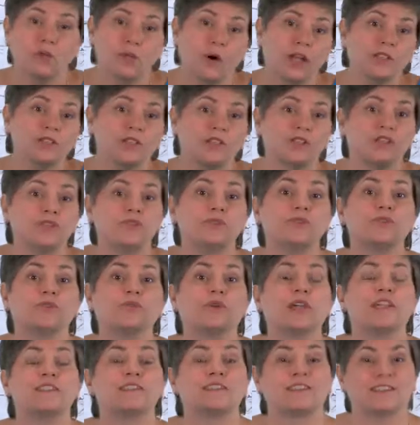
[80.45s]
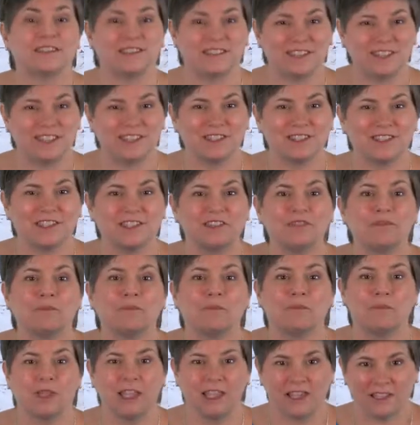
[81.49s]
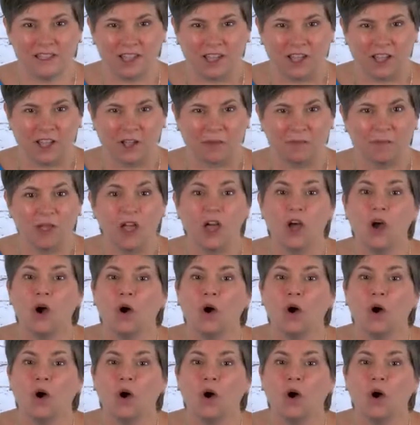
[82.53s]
what to do to raise consistent income,